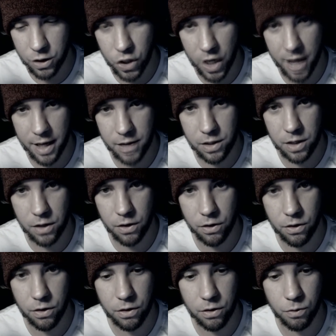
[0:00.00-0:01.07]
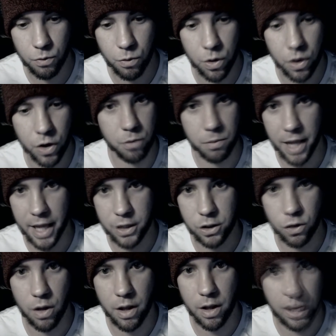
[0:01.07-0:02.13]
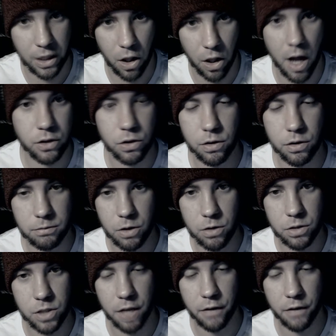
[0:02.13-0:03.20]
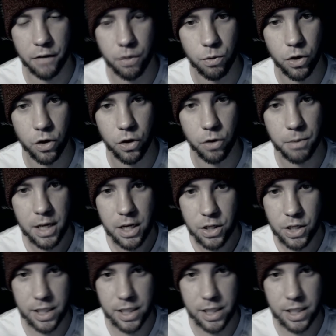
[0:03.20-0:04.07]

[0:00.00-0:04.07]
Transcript: Jay is in her room, like locked herself in her room,